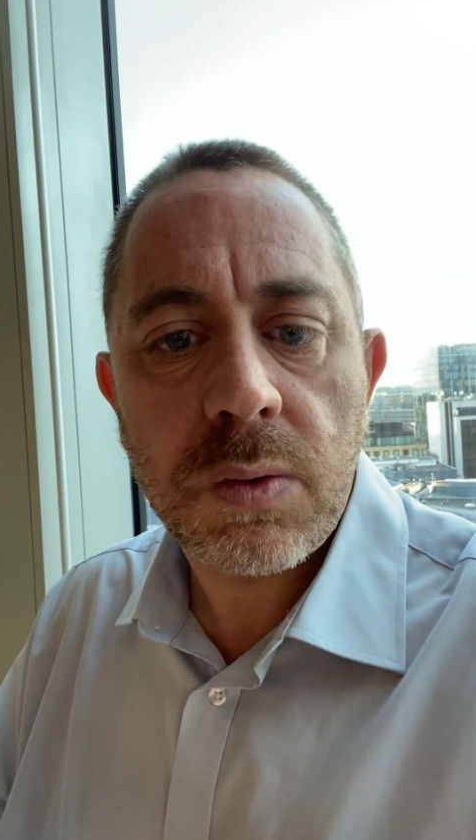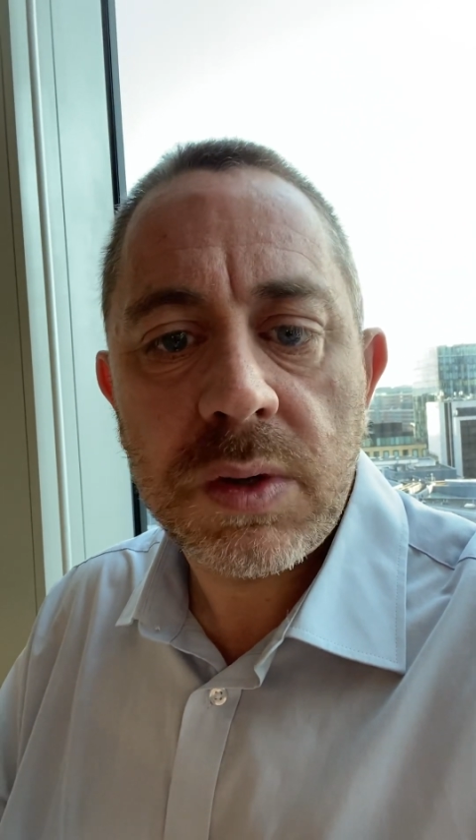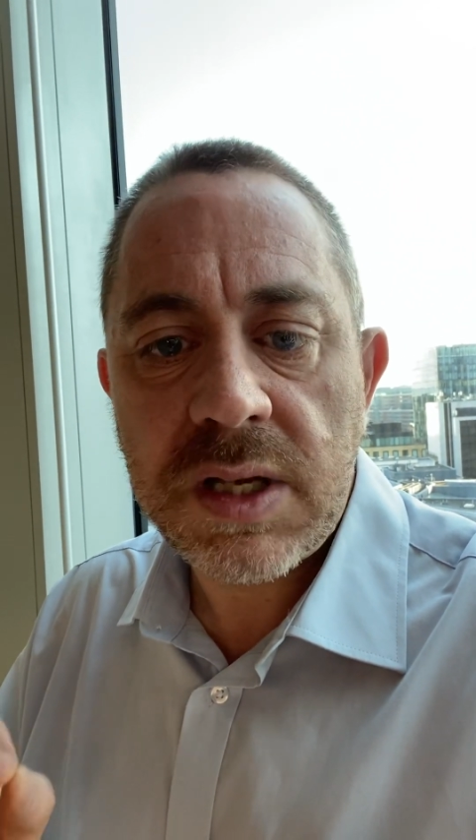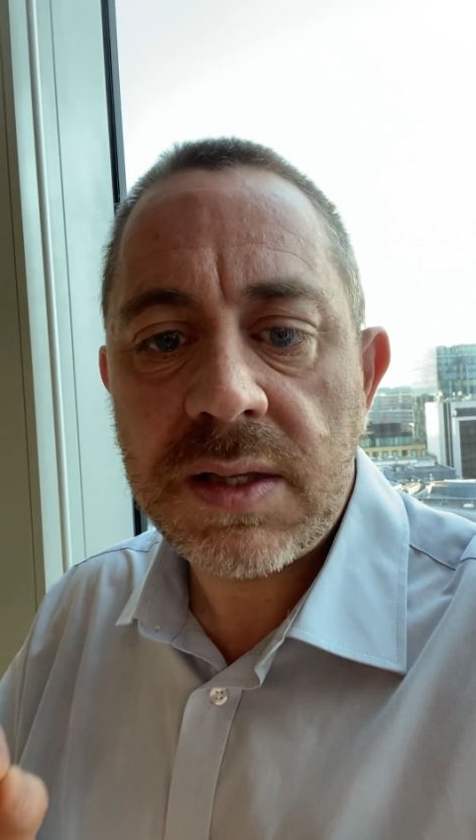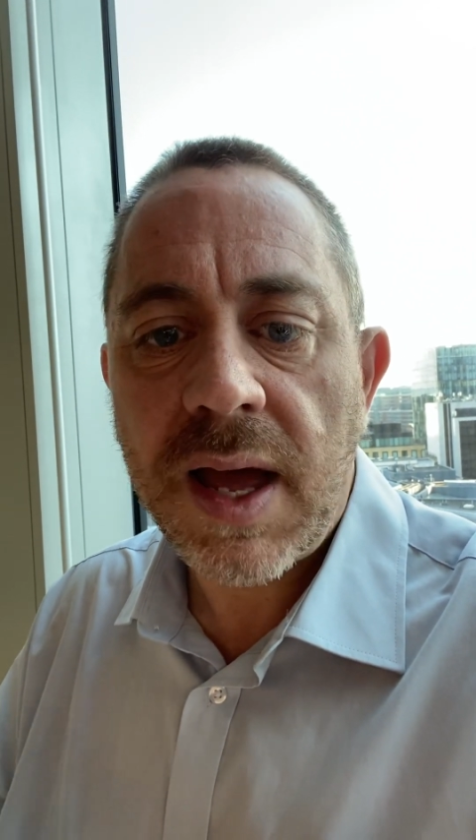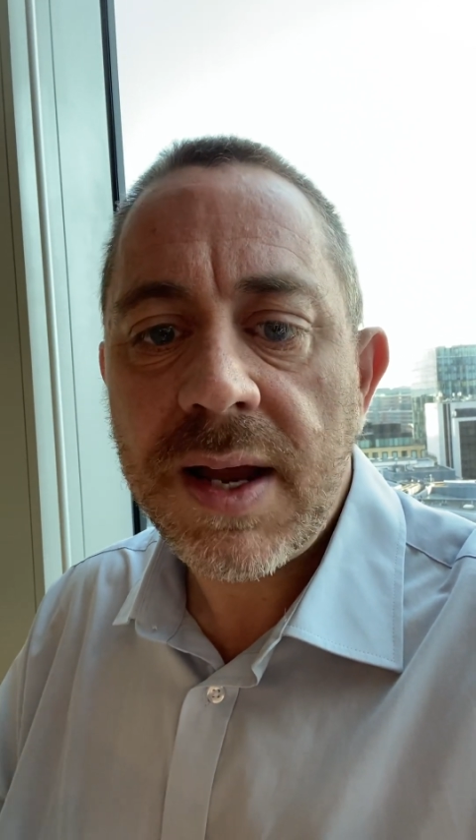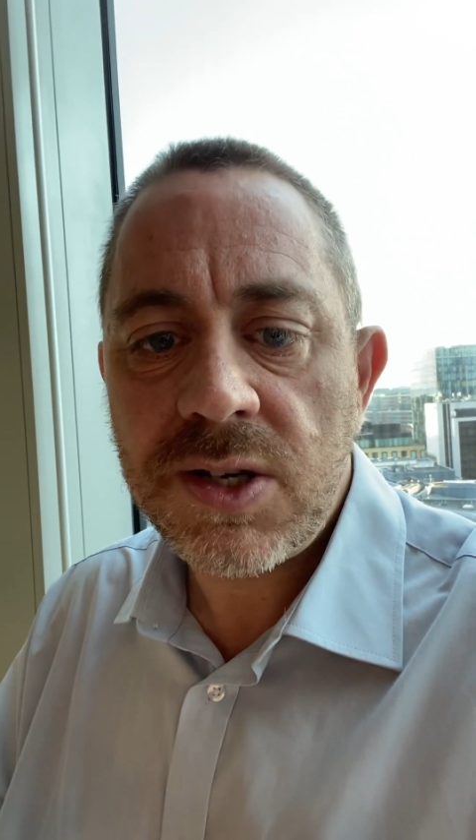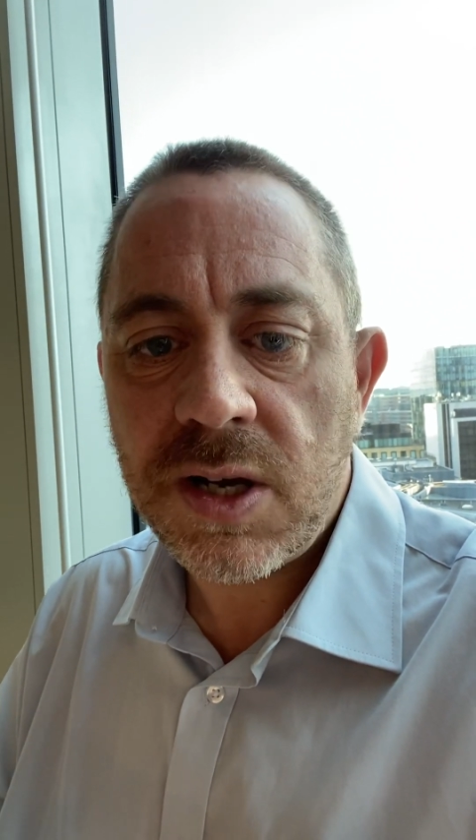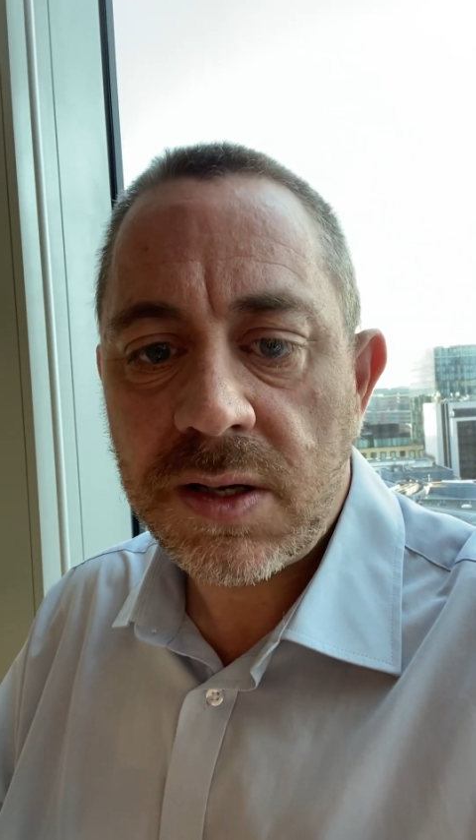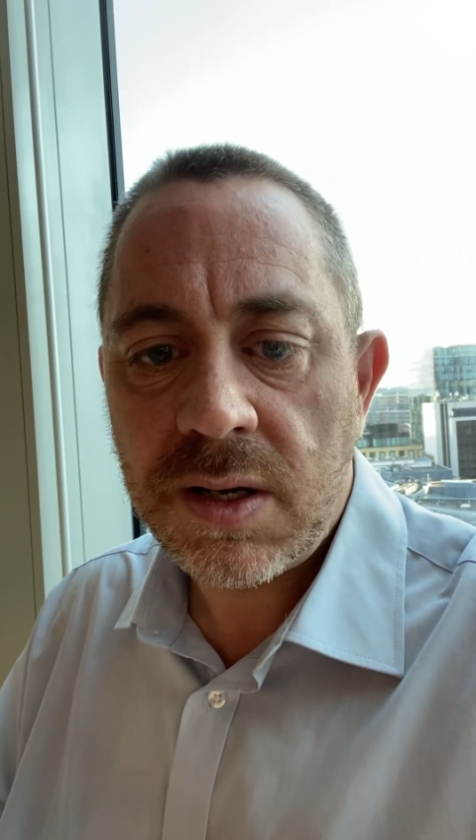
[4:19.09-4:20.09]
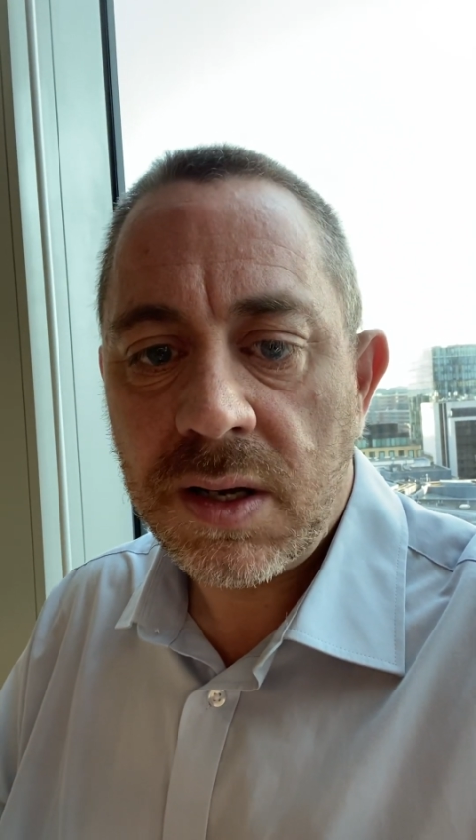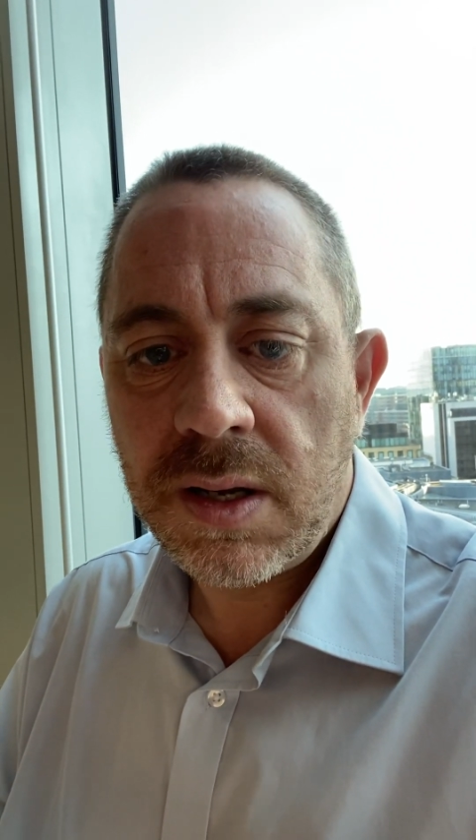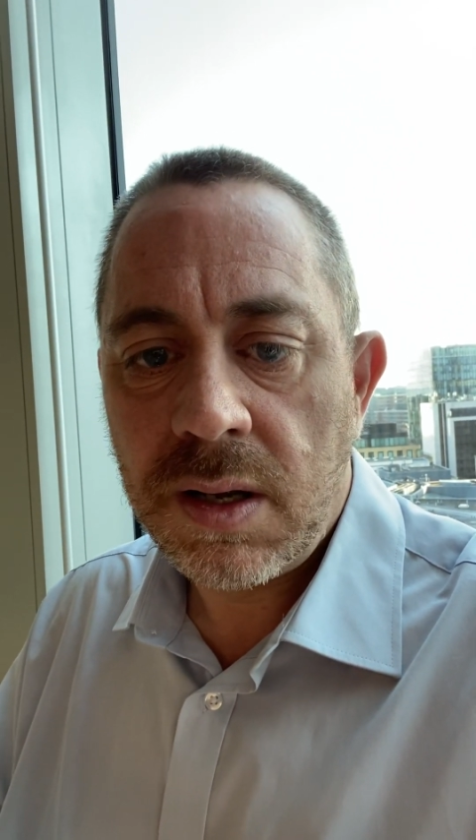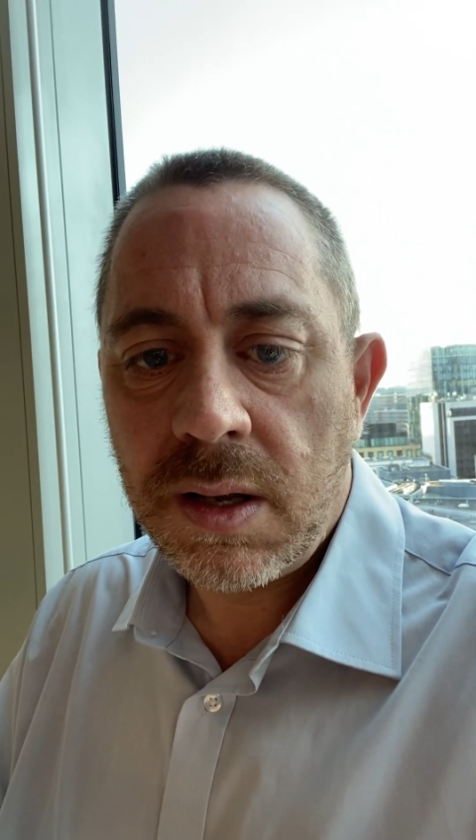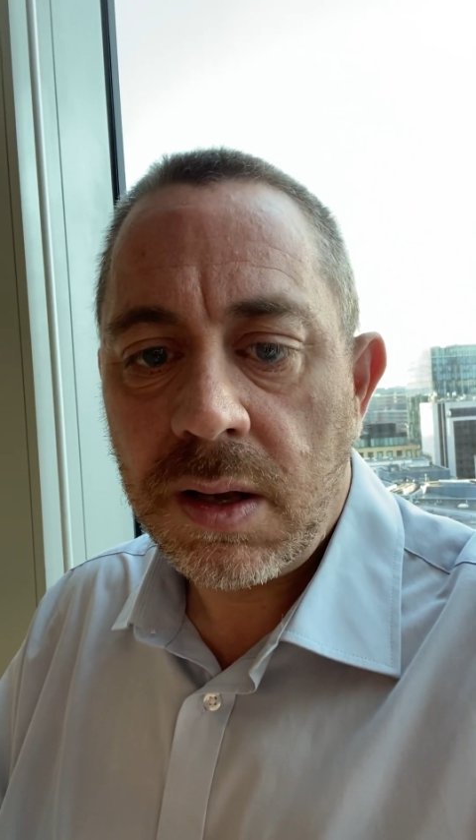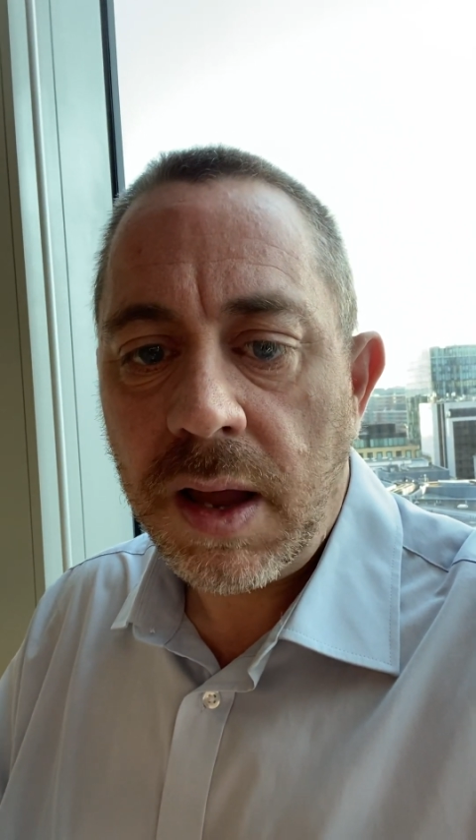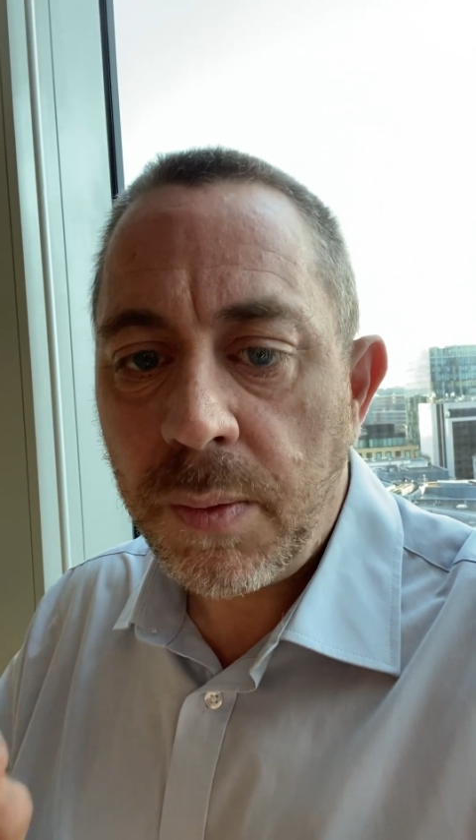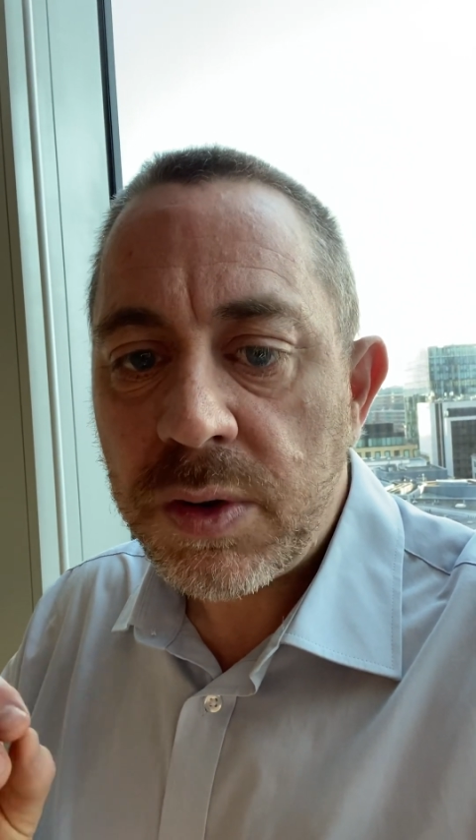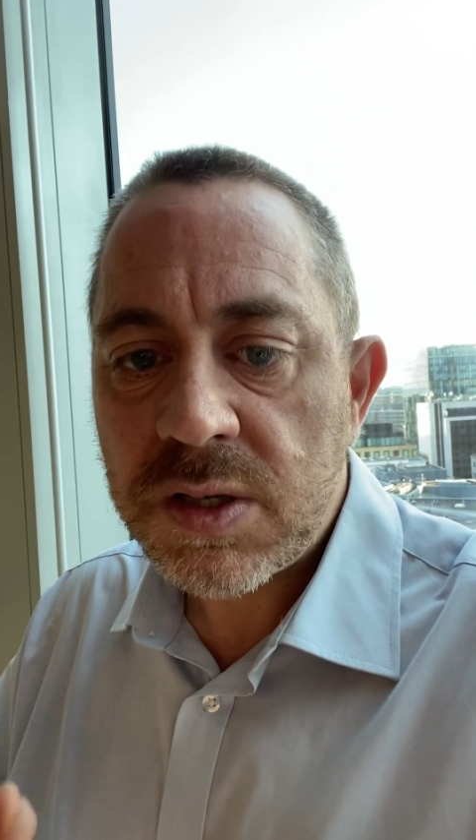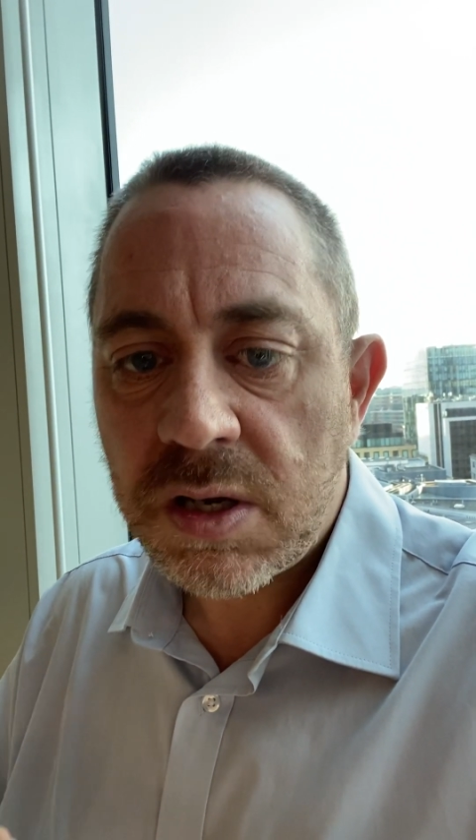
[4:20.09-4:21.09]
was endangered, it
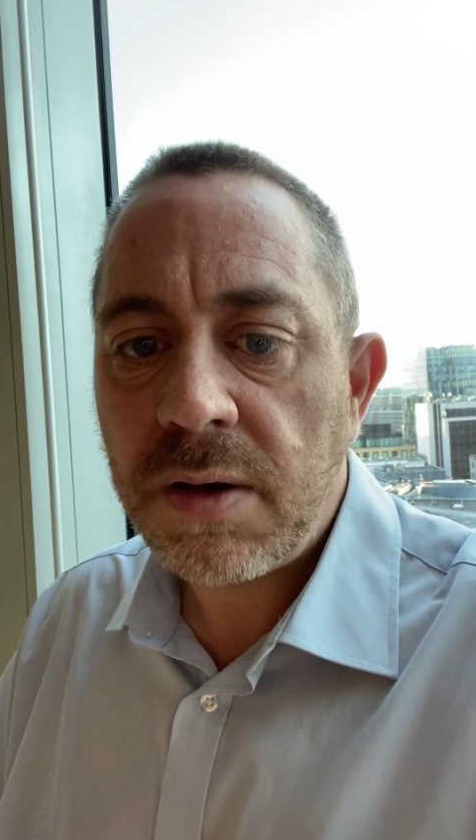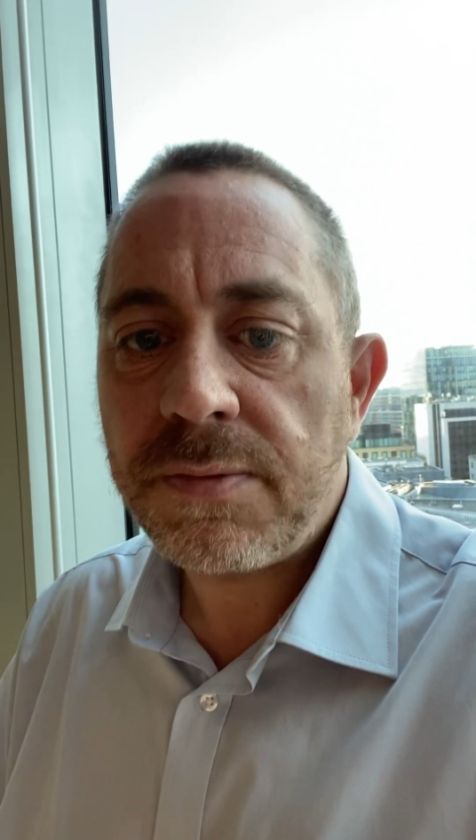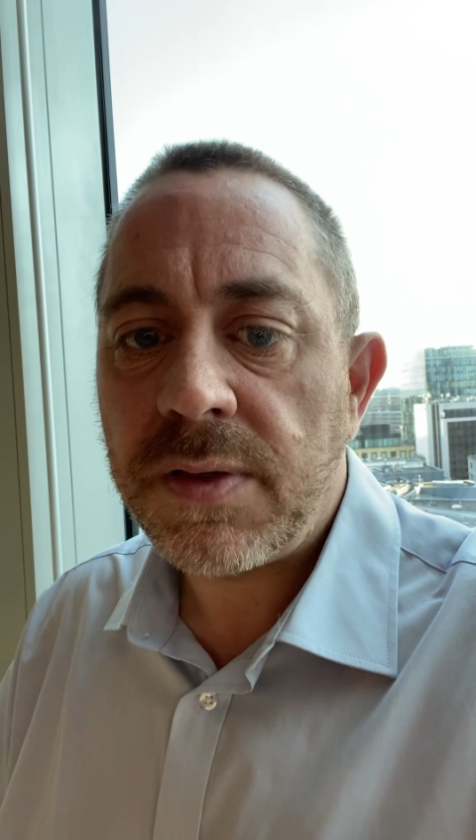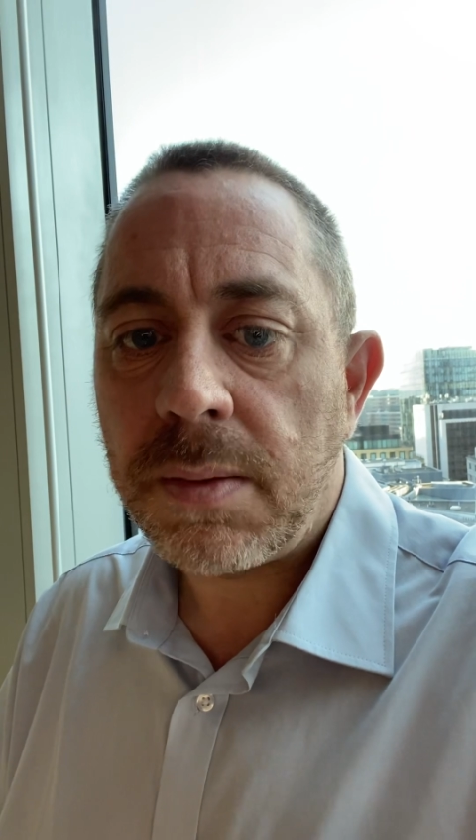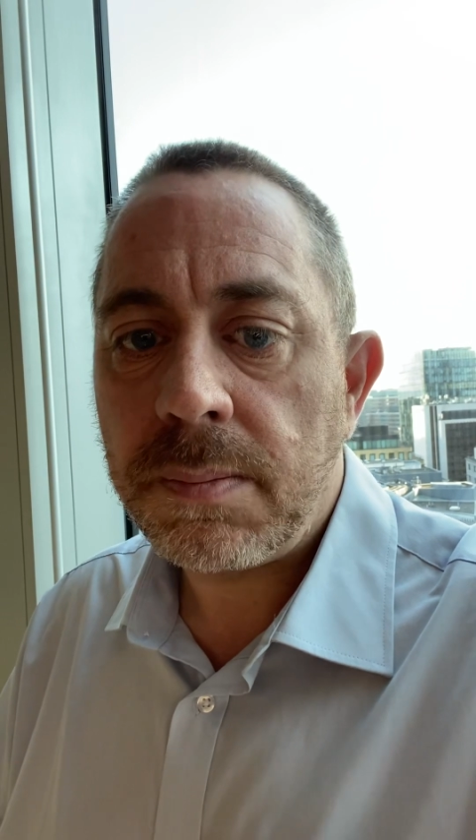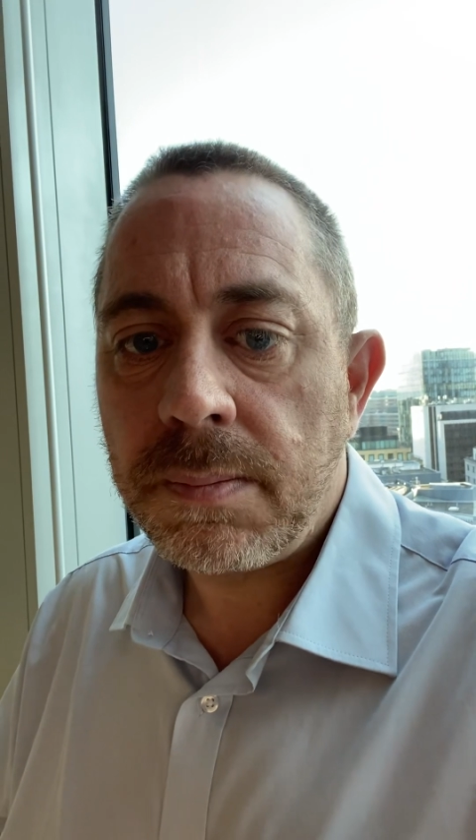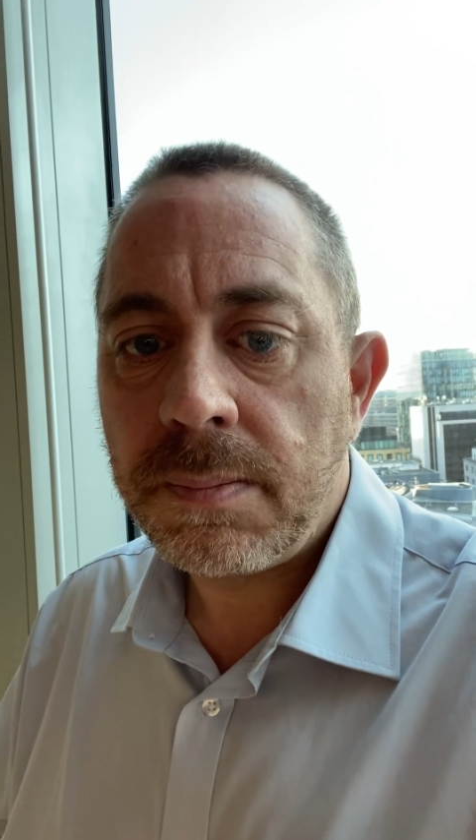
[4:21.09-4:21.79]
was tough for them.